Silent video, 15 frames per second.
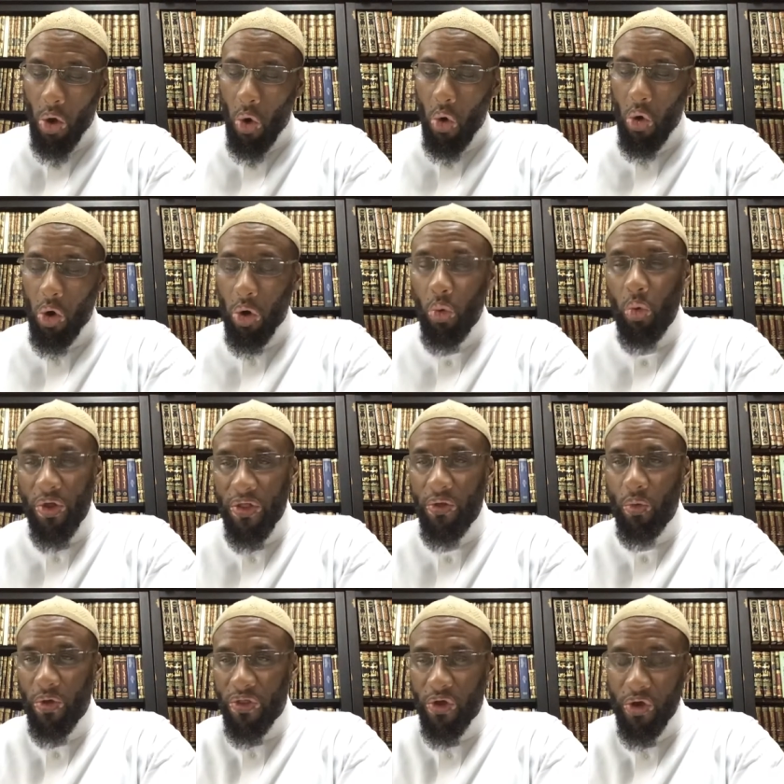or with,
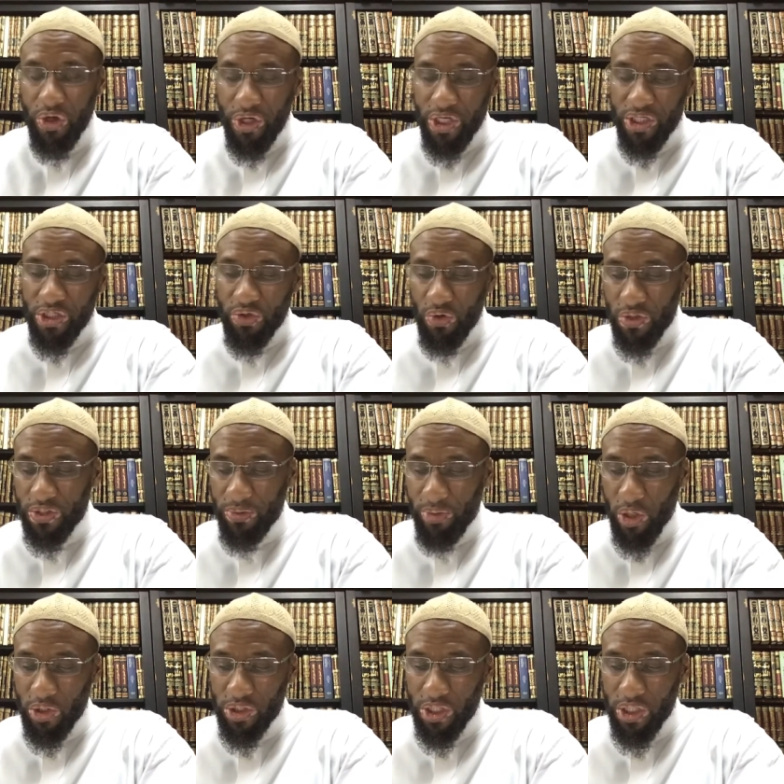with goodness towards a
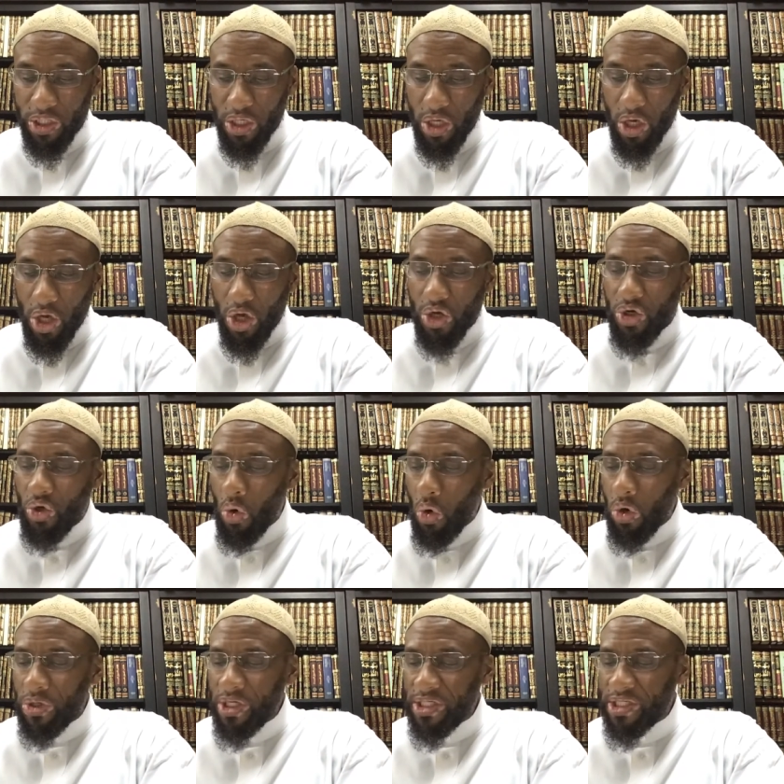person,
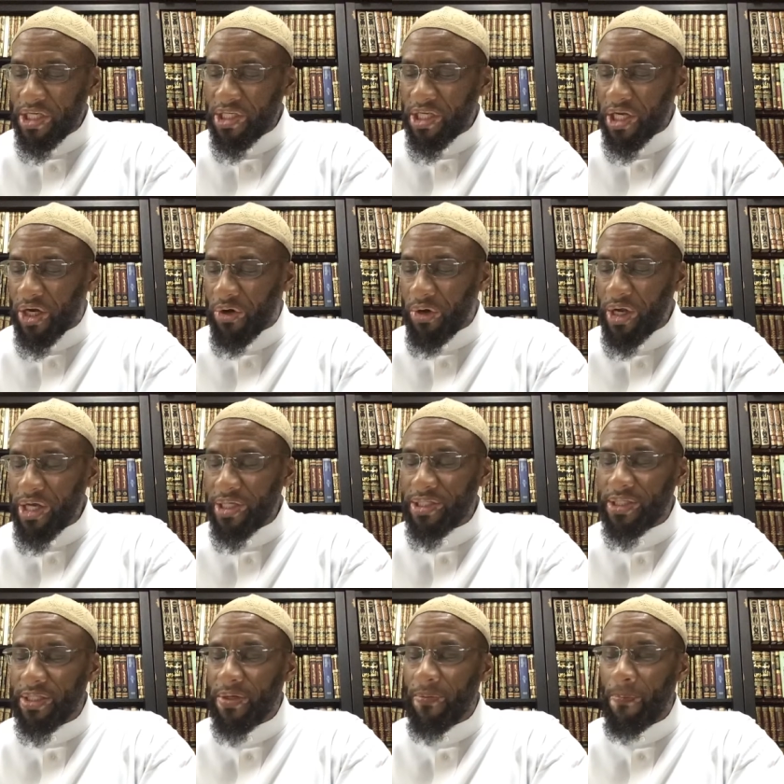nor does it
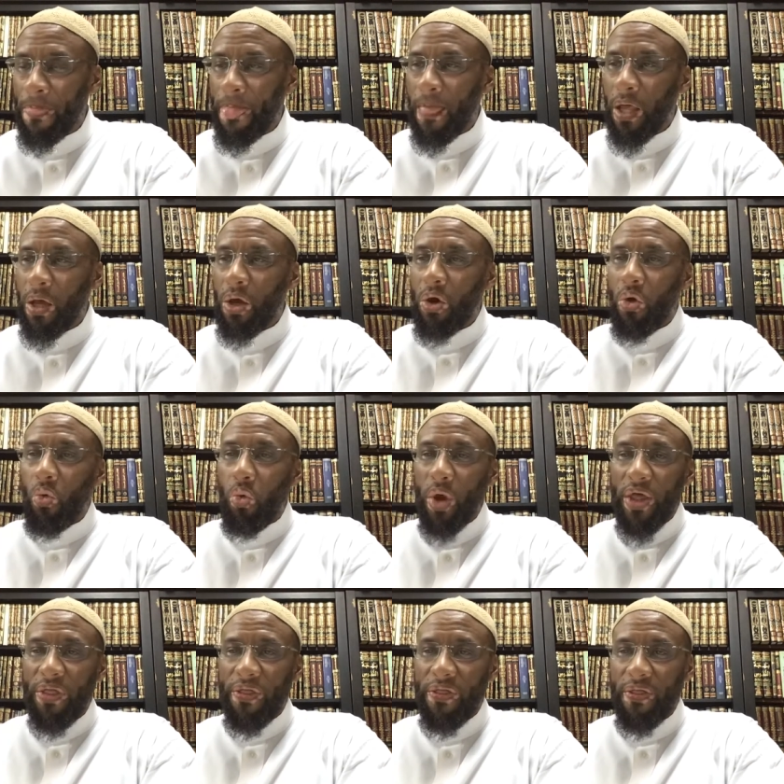decrease
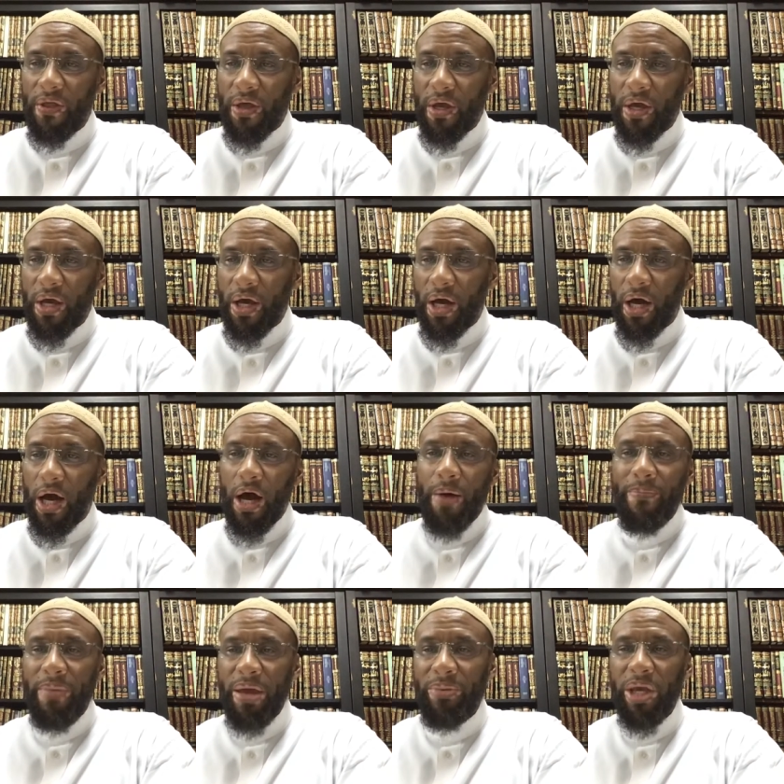with uh,
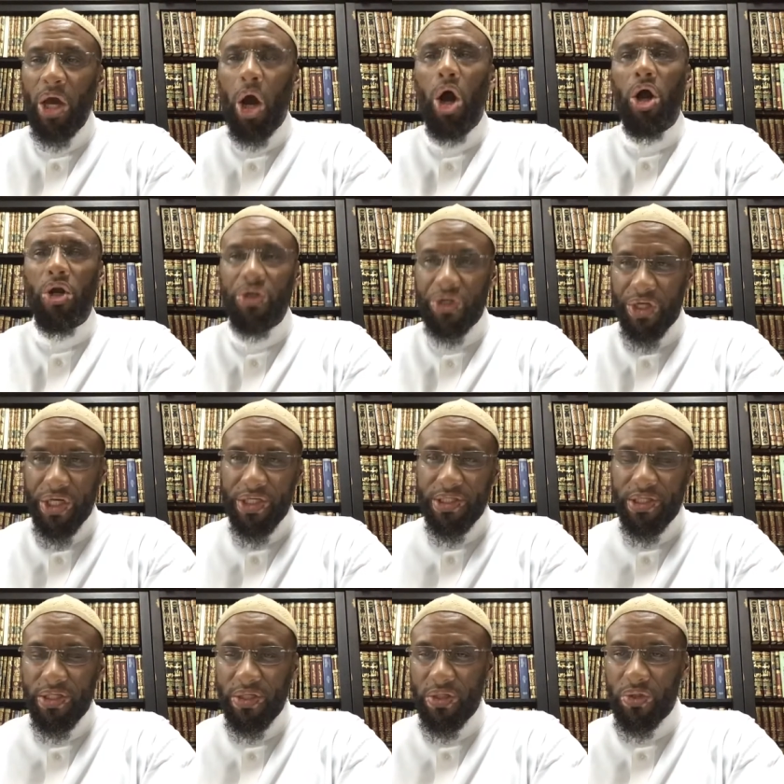maybe
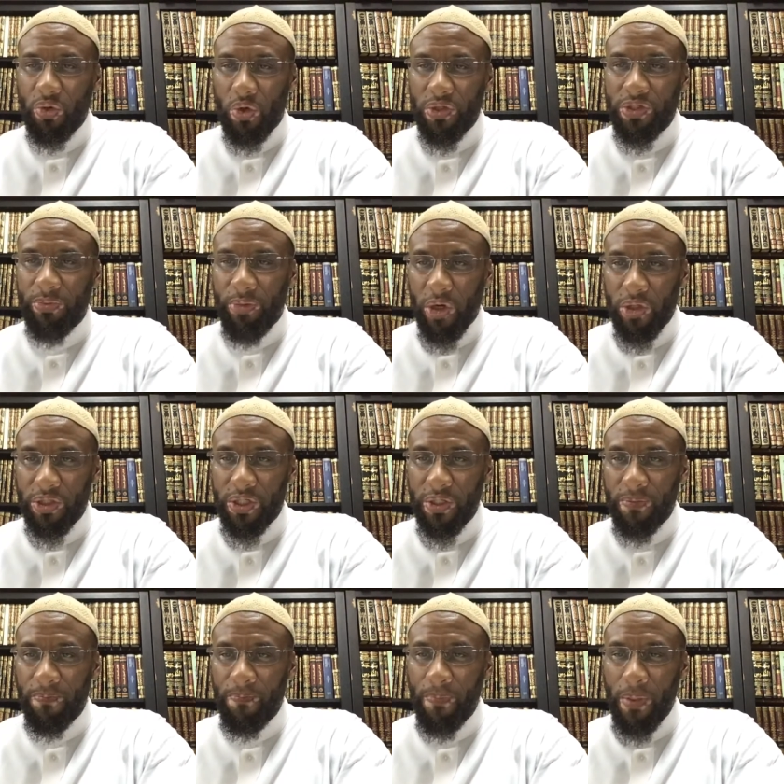harshness towards the
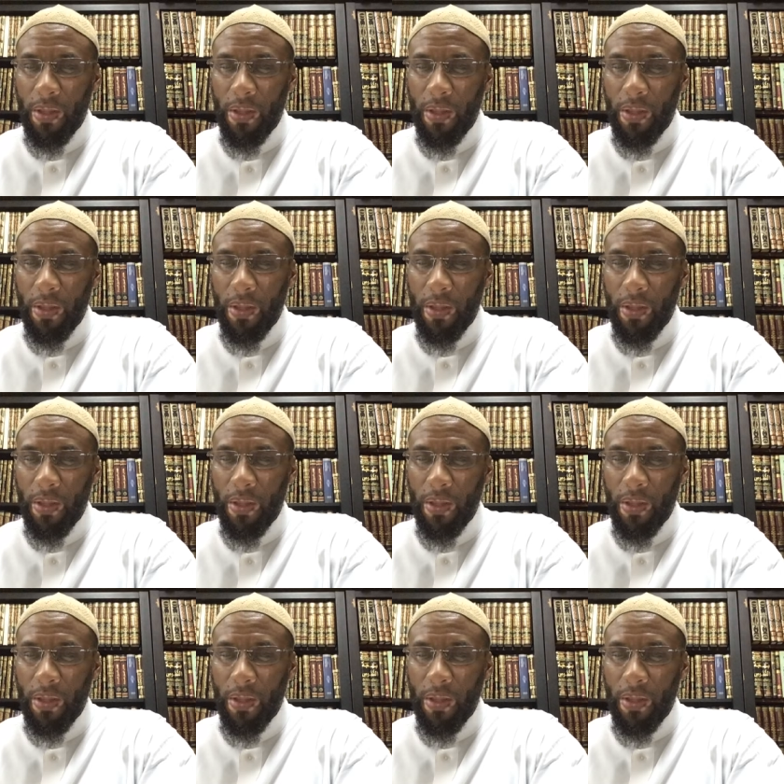person.